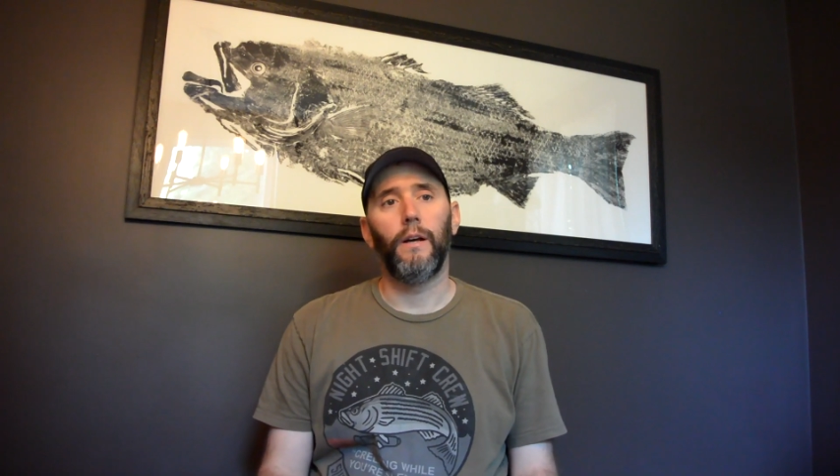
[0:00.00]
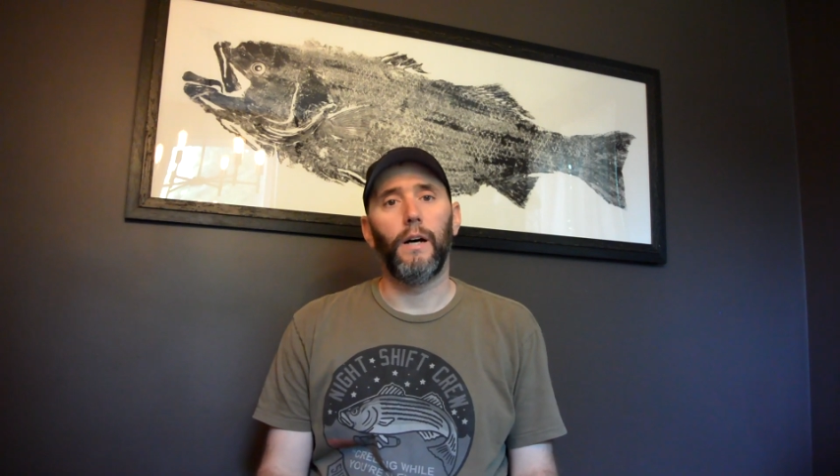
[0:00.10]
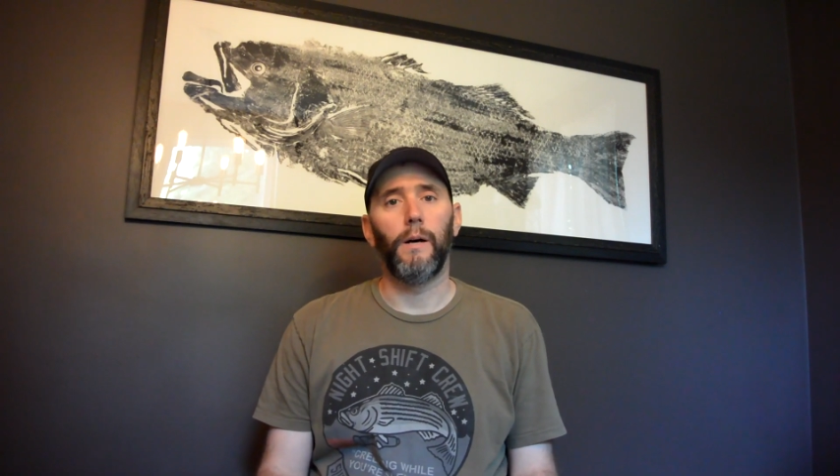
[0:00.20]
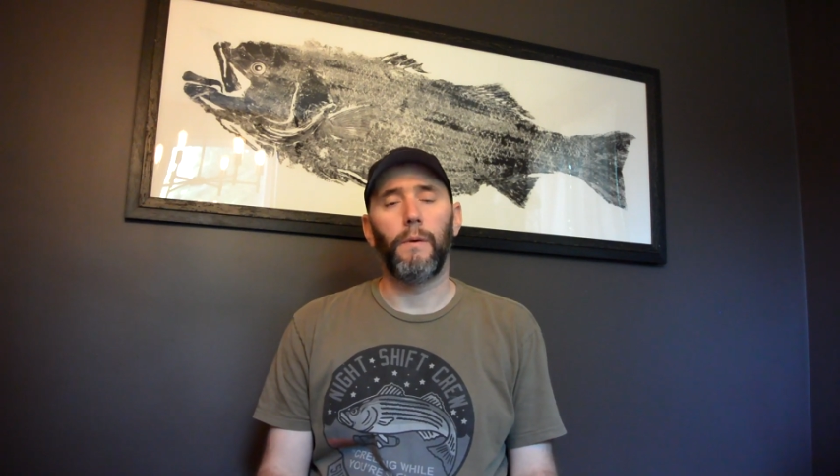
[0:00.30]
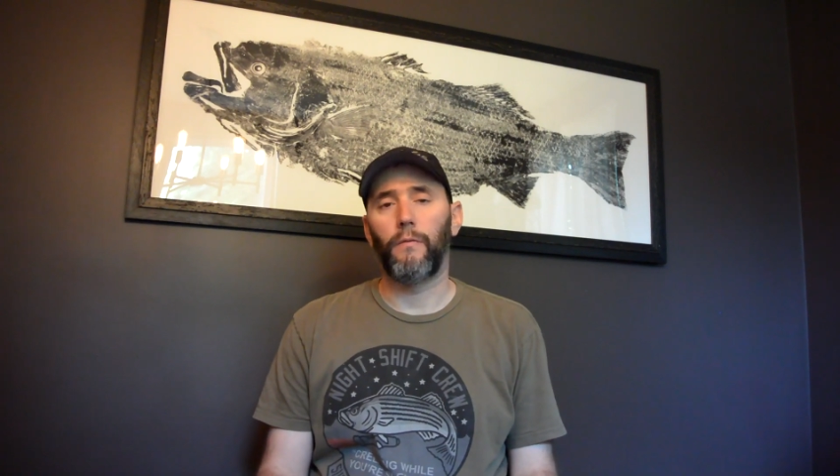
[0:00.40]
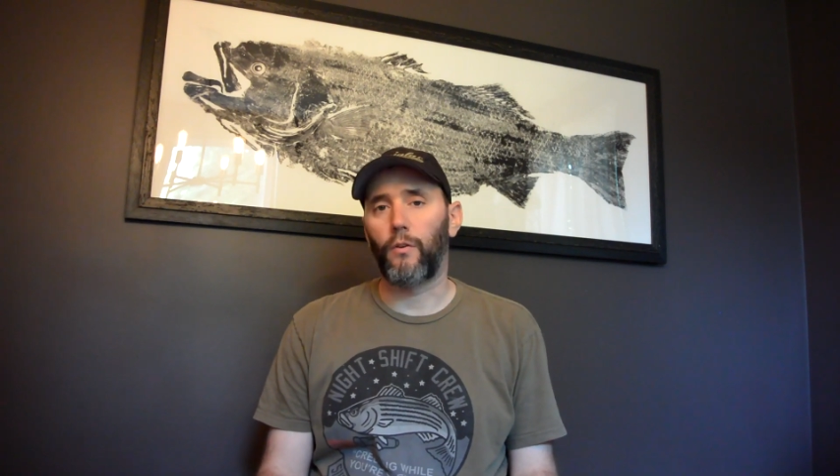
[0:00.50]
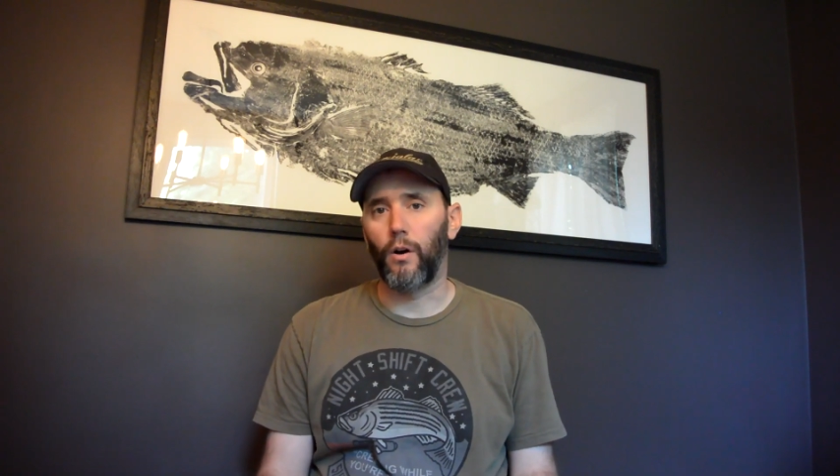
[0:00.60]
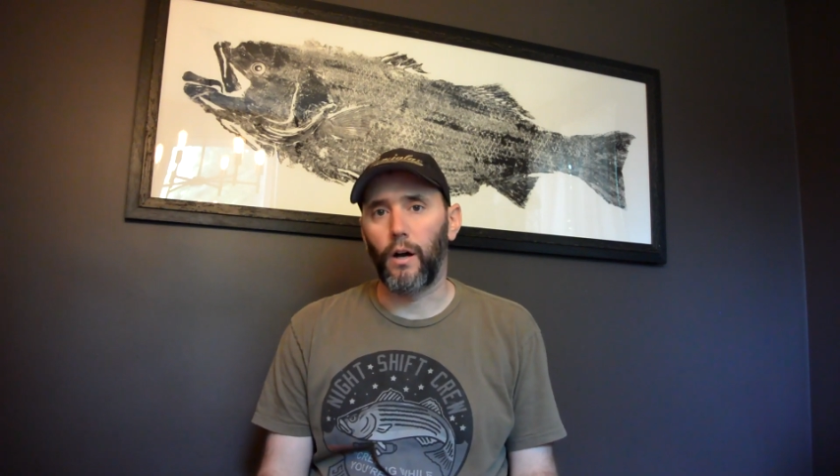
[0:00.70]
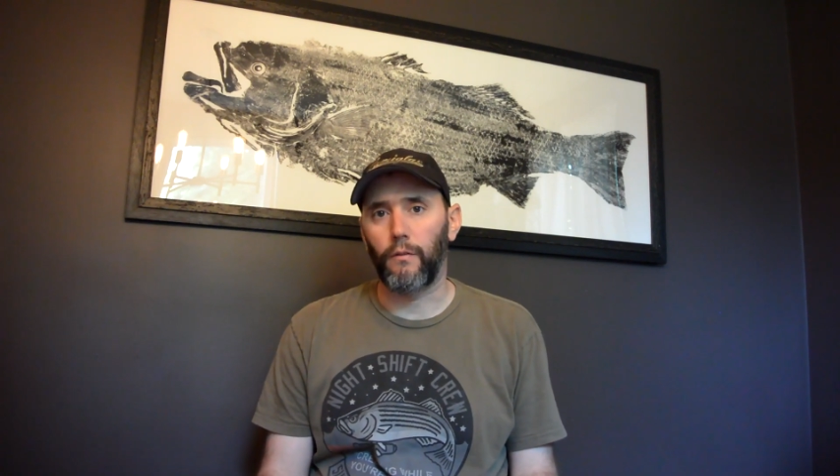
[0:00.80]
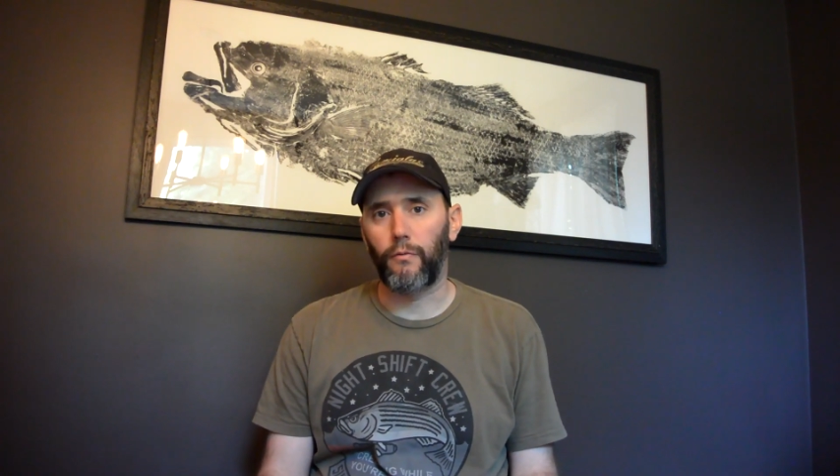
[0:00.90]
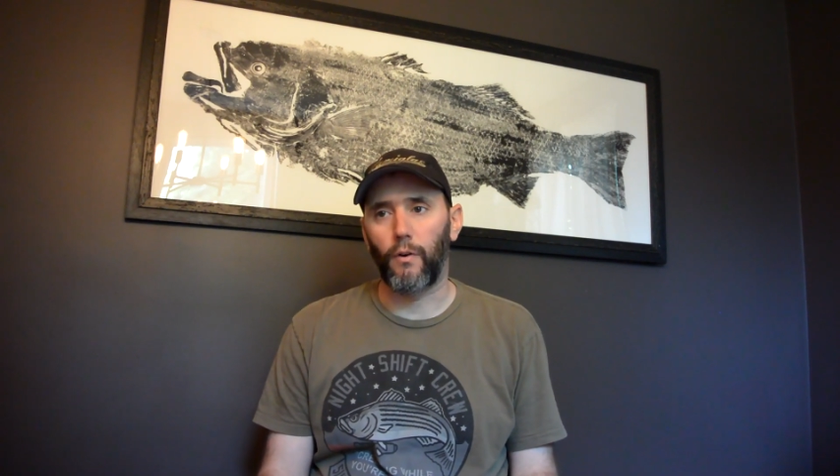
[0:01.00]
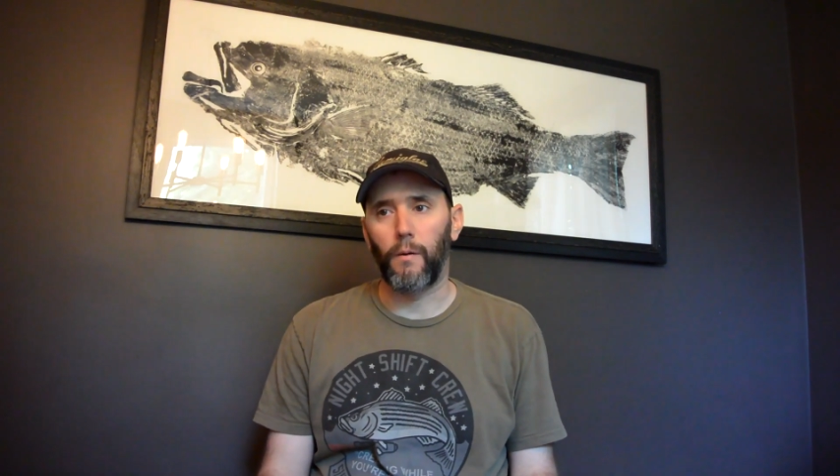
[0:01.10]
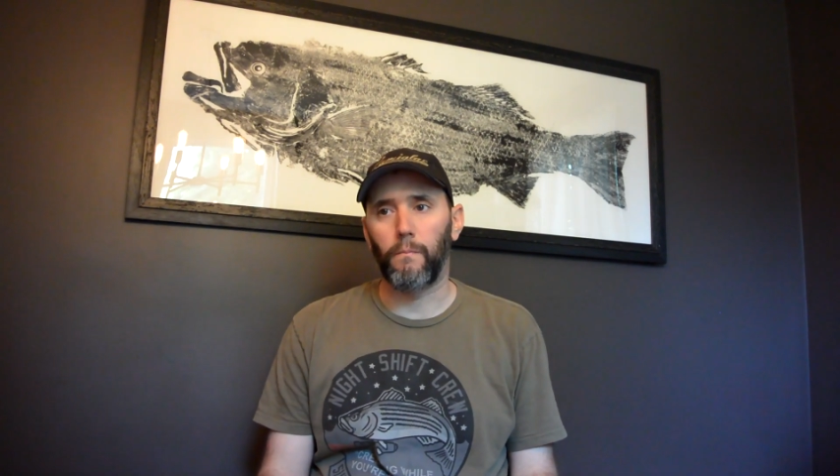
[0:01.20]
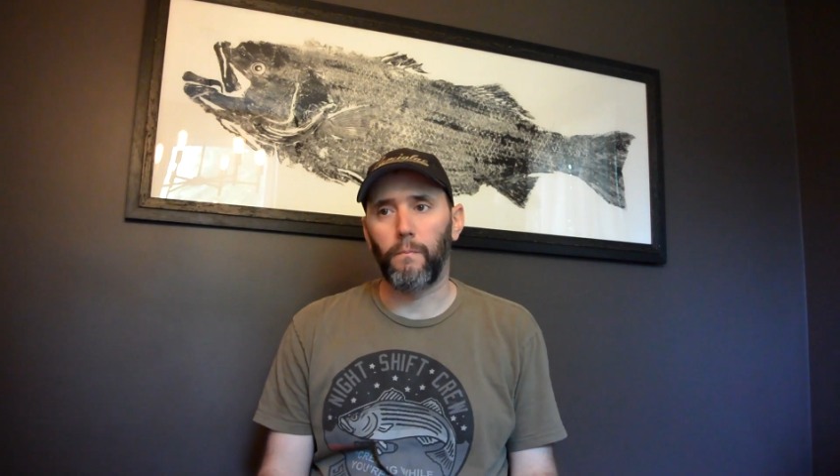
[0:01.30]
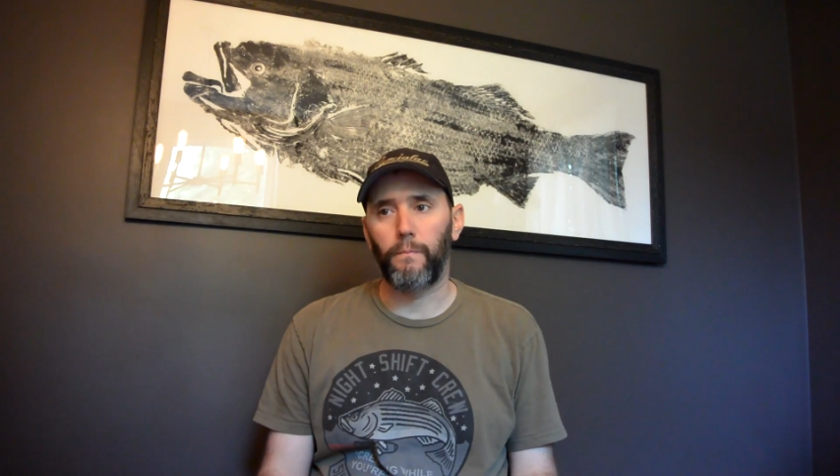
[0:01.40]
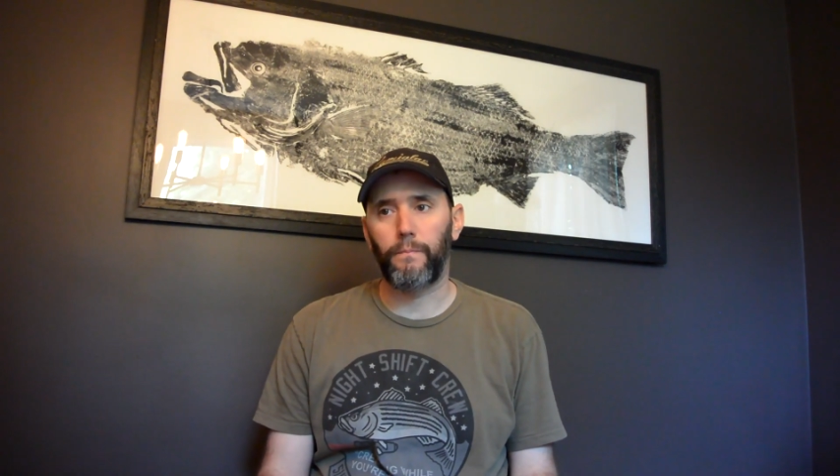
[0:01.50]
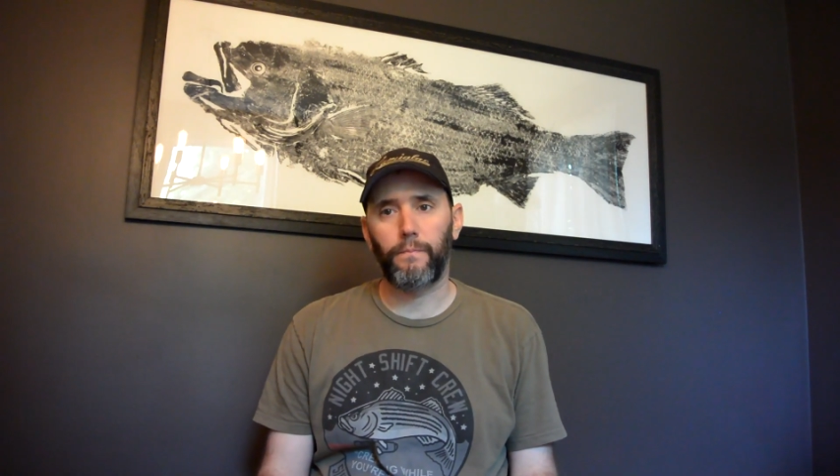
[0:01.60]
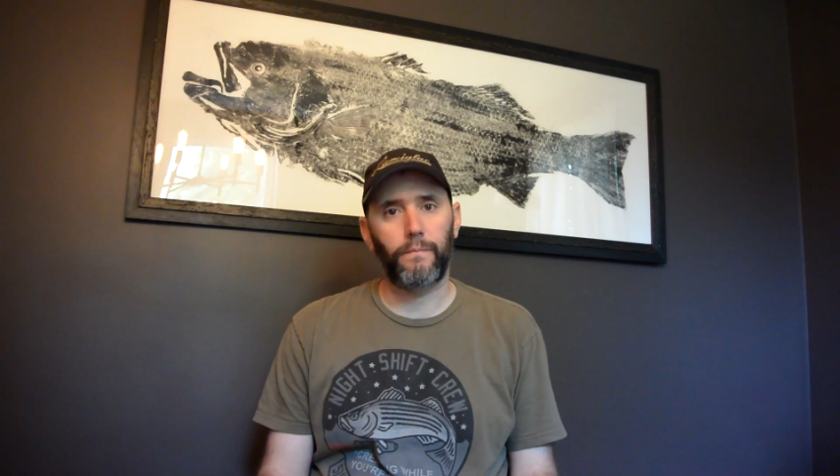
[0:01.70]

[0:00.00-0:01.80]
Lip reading: I've gone from